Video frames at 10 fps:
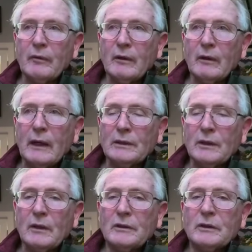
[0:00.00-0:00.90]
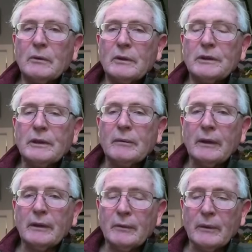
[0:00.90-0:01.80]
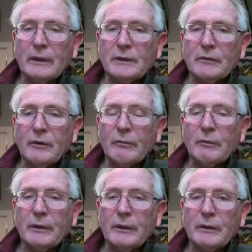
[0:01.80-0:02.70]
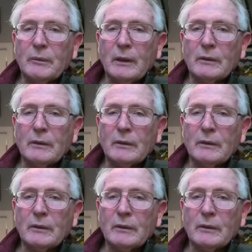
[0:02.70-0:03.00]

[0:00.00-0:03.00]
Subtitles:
class also will stimulate the release of dopamine as well.